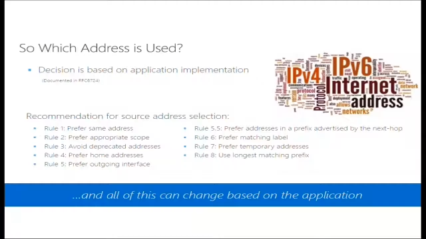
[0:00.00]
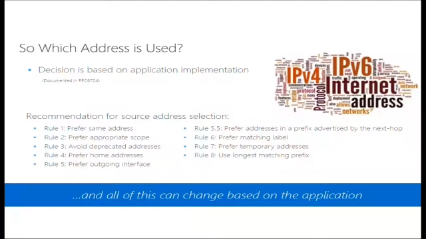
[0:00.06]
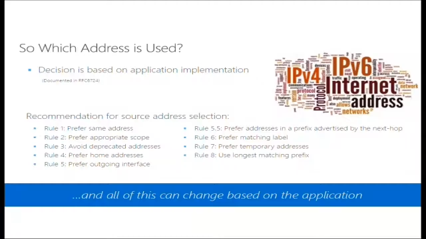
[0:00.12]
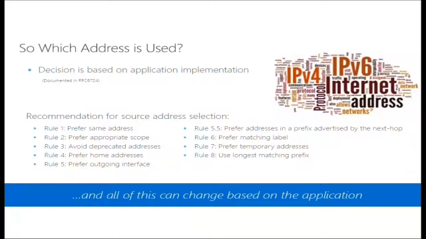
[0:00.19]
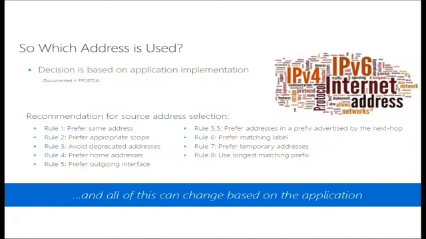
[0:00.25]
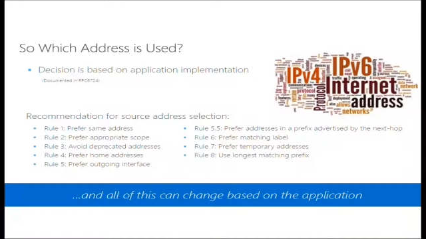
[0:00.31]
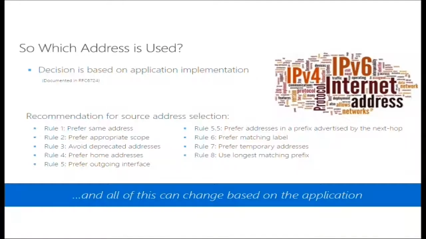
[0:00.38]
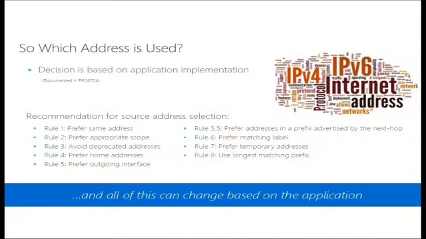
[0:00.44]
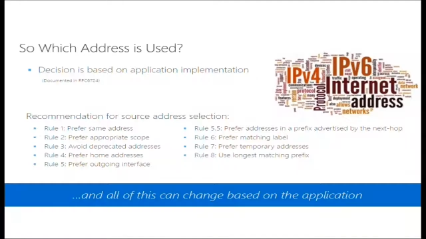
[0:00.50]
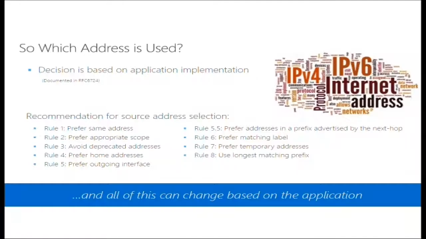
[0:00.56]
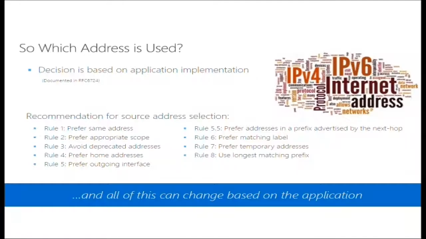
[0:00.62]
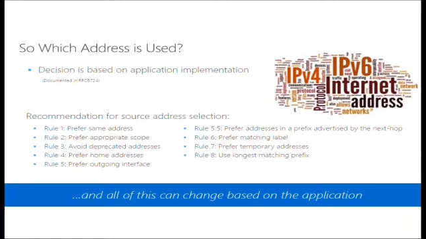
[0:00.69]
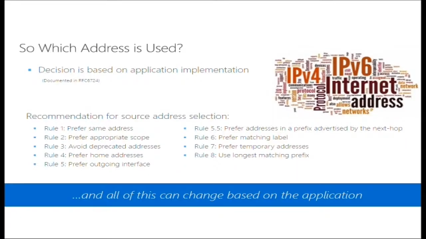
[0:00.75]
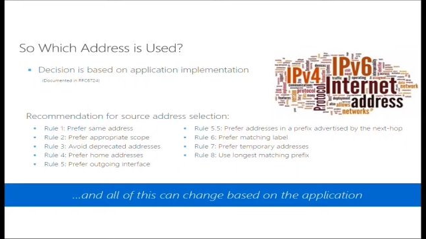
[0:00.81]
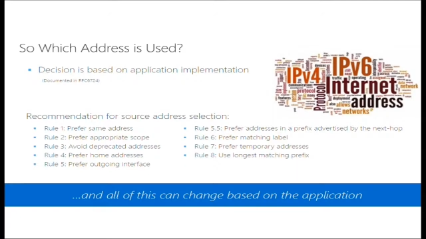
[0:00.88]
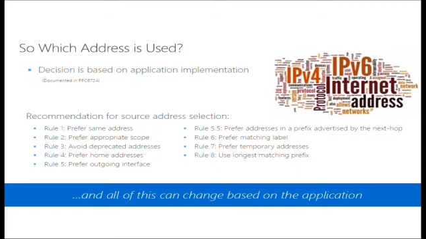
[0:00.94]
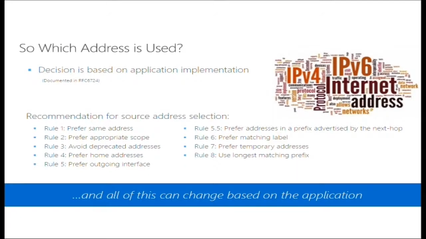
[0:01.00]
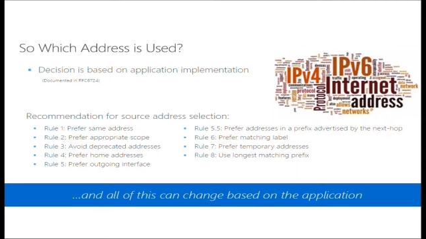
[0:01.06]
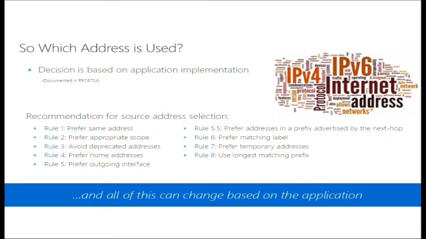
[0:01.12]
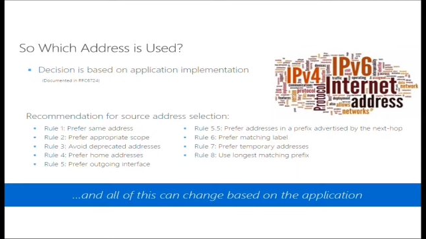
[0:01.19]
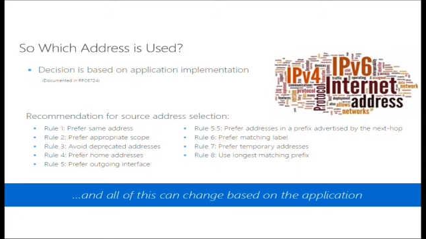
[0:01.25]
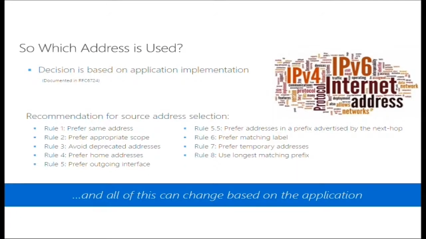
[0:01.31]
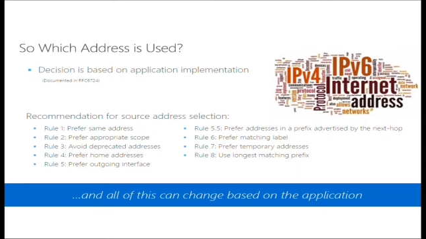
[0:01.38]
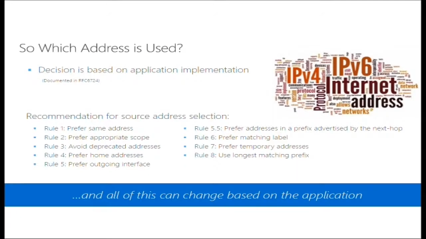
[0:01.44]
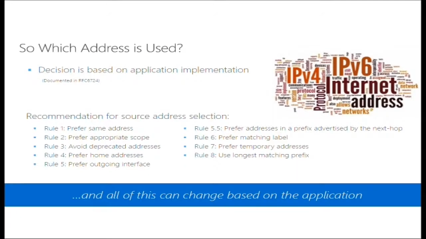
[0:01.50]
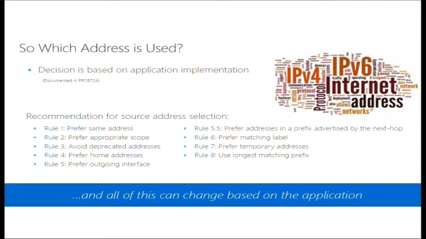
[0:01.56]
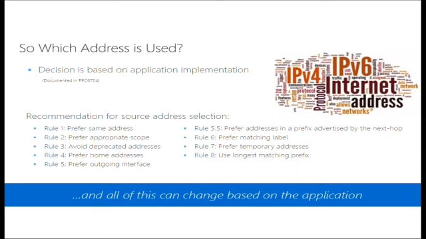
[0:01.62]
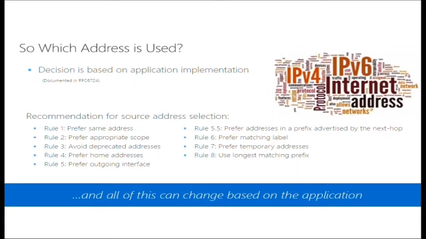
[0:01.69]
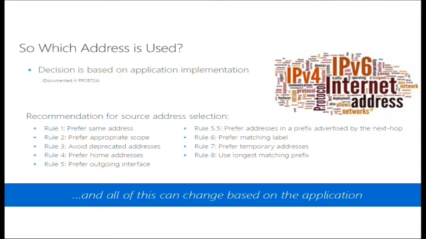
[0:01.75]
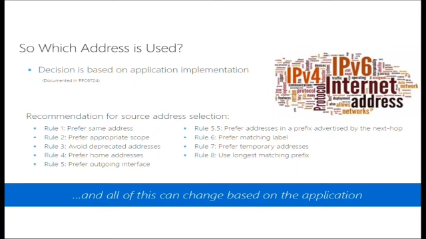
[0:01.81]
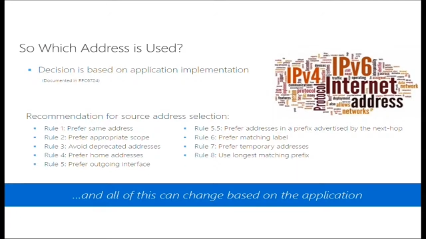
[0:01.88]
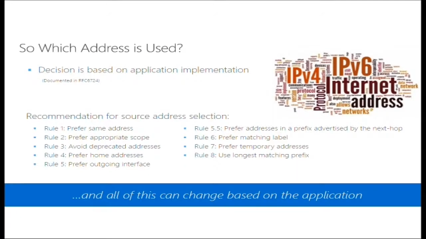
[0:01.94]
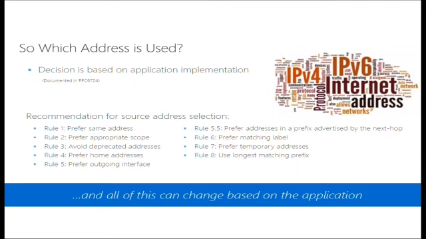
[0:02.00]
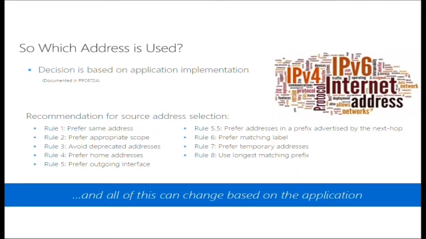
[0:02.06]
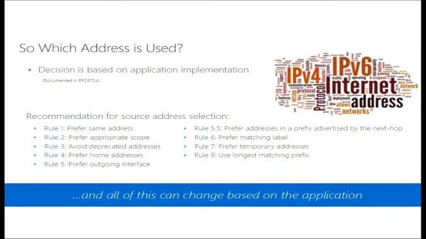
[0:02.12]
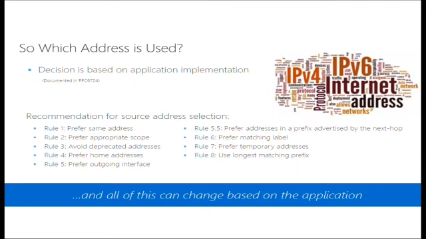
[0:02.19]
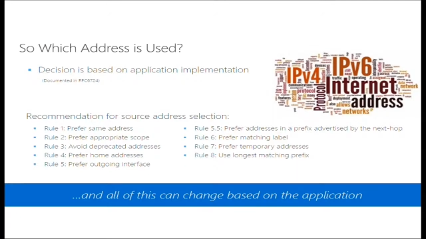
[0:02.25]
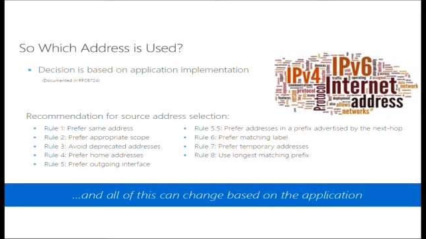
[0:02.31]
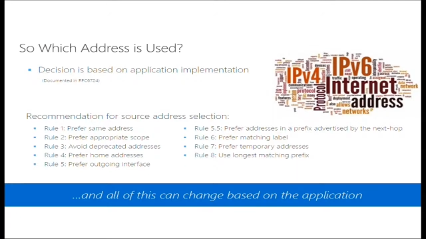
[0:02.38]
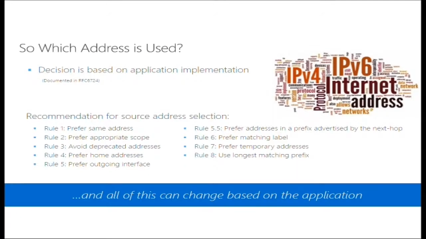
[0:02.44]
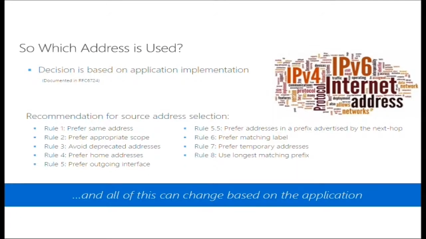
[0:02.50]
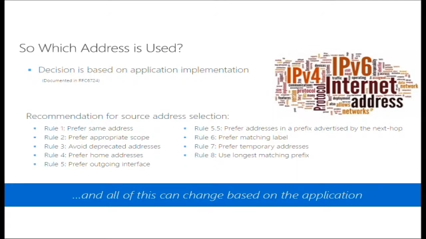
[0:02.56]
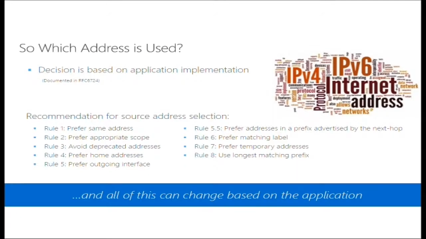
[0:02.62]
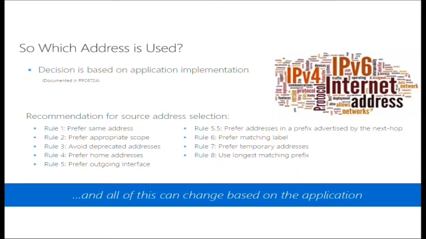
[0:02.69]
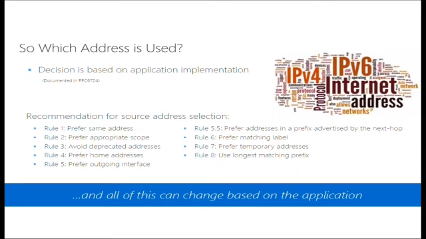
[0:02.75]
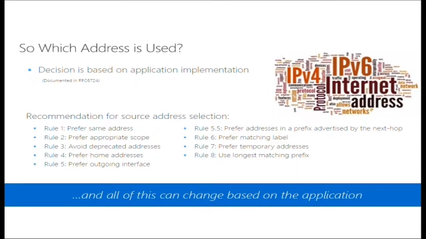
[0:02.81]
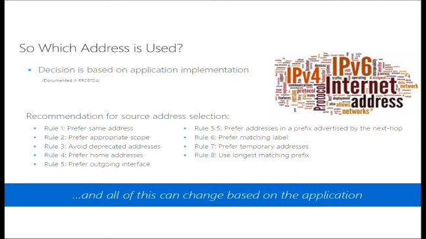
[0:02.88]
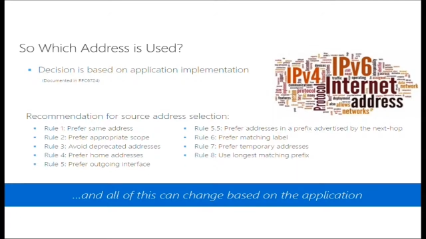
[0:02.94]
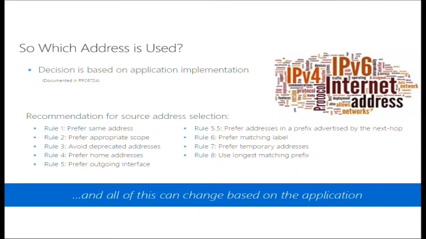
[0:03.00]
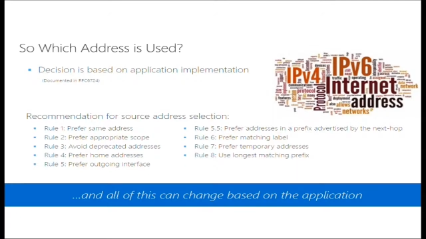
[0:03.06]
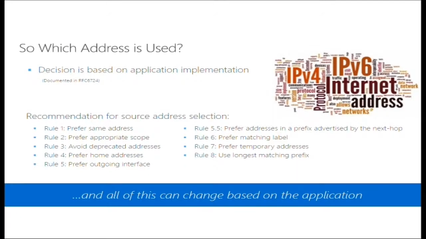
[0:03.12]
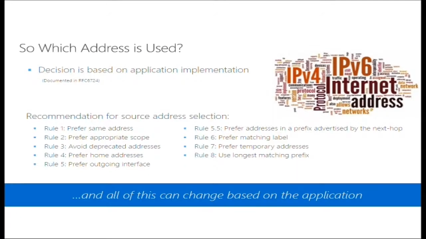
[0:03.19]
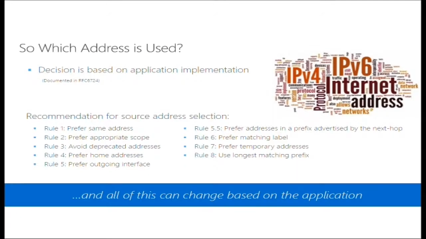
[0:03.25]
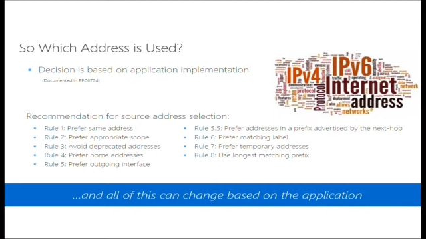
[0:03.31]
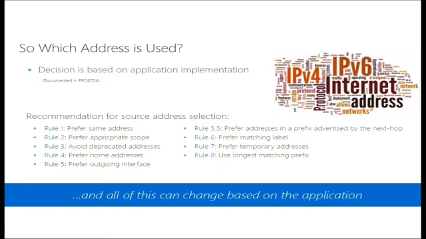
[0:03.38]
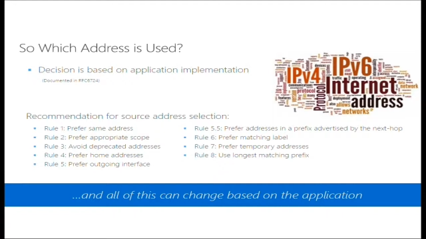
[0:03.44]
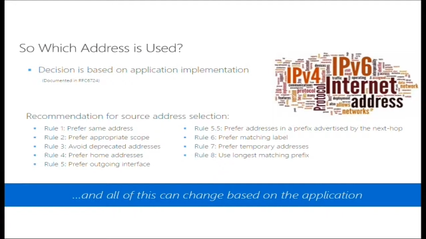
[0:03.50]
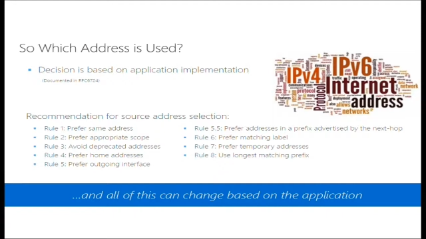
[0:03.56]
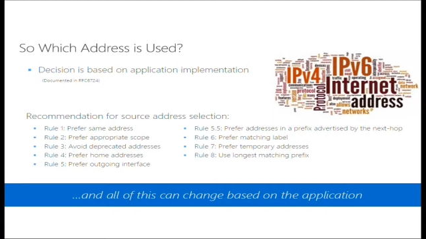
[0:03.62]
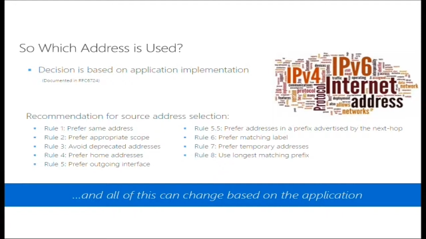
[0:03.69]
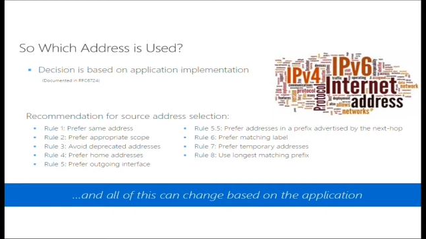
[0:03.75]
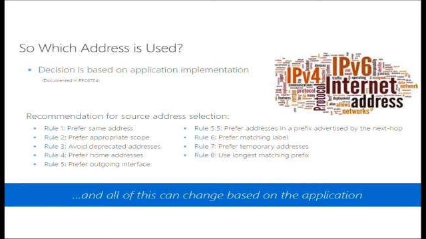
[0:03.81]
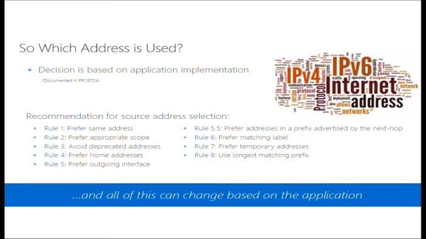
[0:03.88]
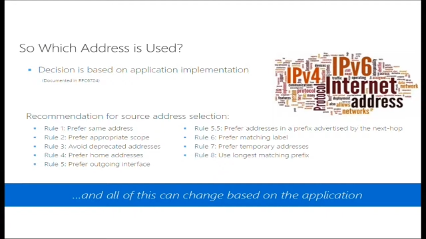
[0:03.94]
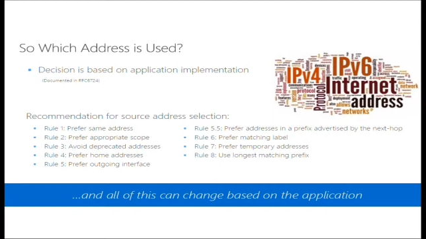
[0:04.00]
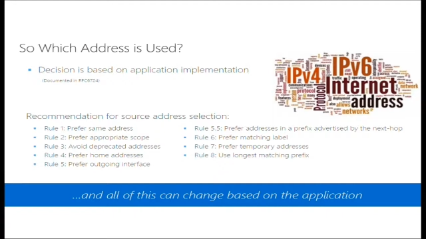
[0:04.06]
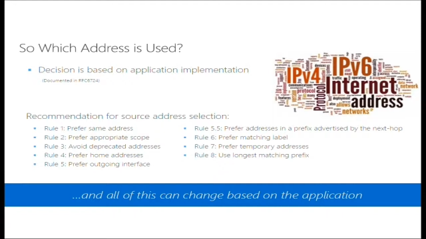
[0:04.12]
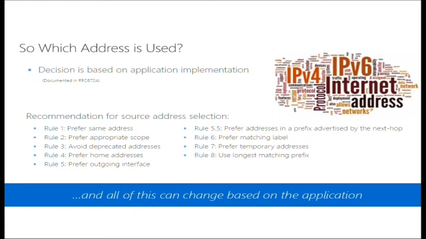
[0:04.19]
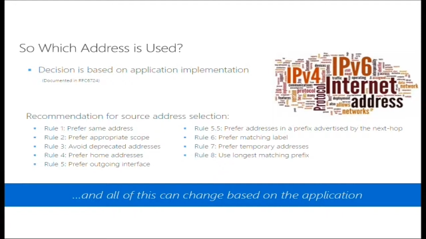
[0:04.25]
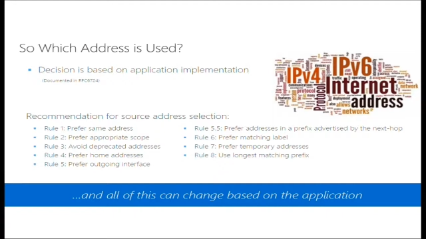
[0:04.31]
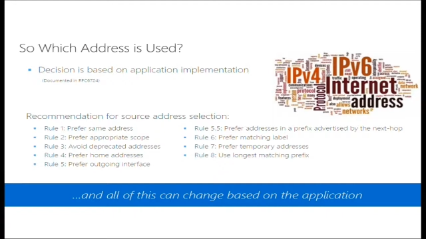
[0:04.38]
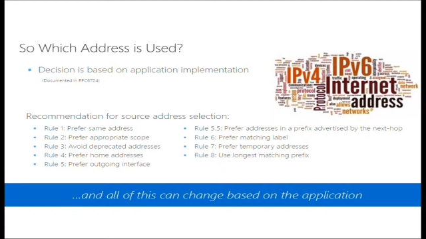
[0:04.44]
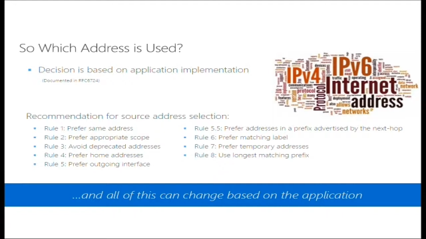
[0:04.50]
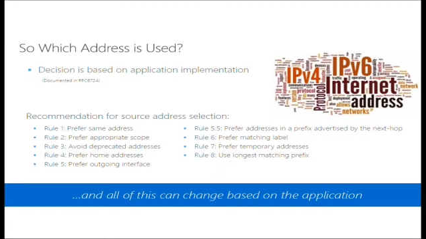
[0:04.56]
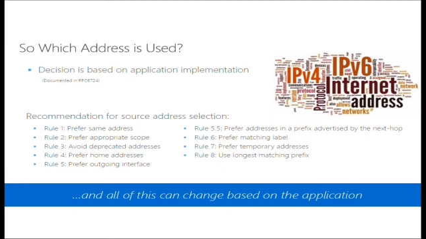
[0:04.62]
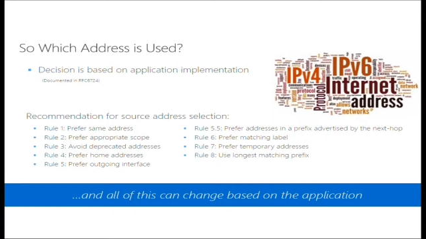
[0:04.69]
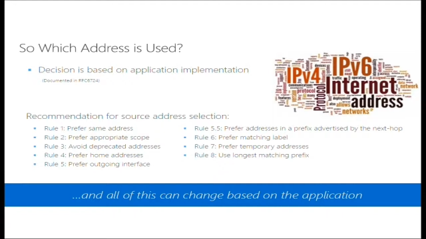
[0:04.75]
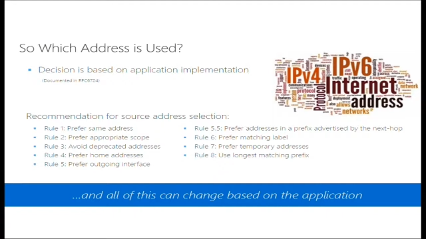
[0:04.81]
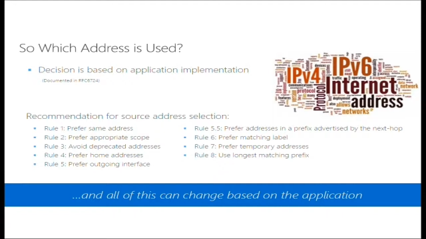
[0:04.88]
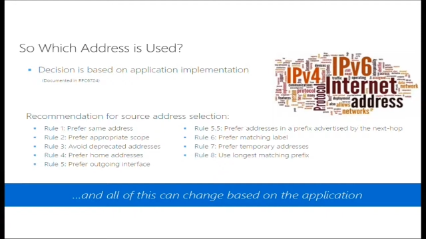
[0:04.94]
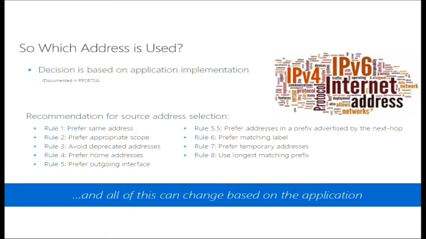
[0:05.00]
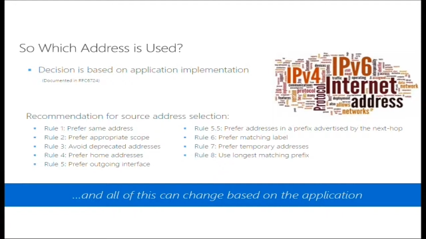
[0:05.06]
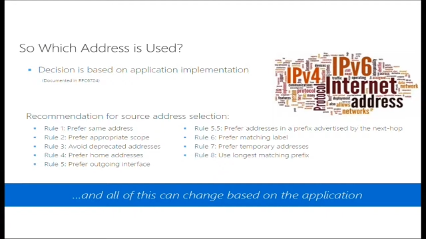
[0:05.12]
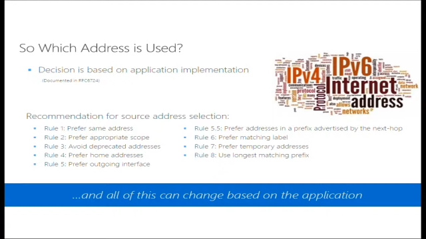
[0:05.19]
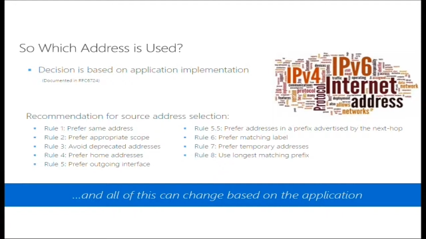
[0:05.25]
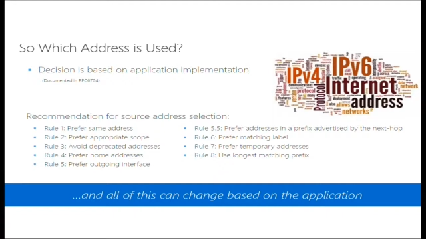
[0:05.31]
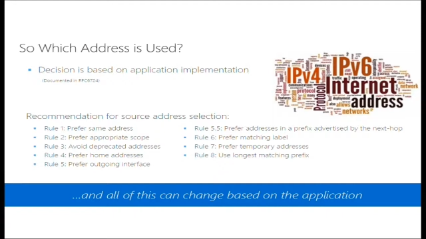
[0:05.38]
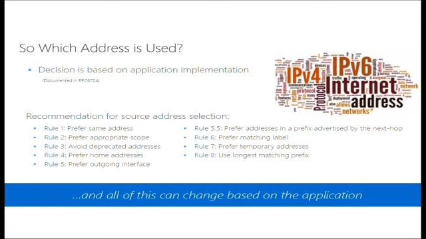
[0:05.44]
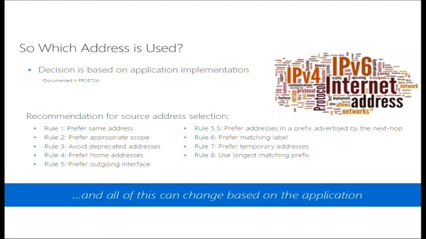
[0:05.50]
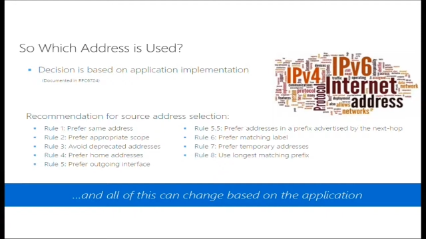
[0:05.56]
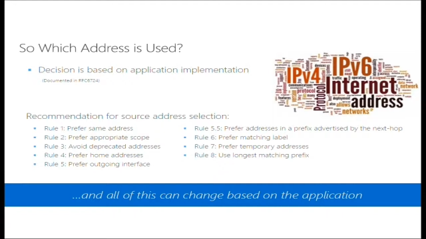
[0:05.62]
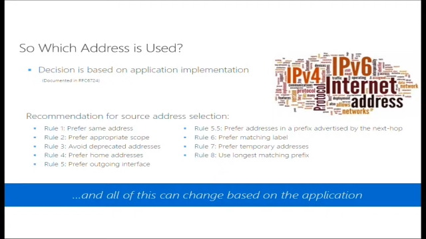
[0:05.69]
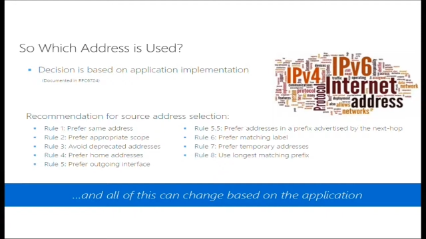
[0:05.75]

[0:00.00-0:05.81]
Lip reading: [unreadable: no face in view]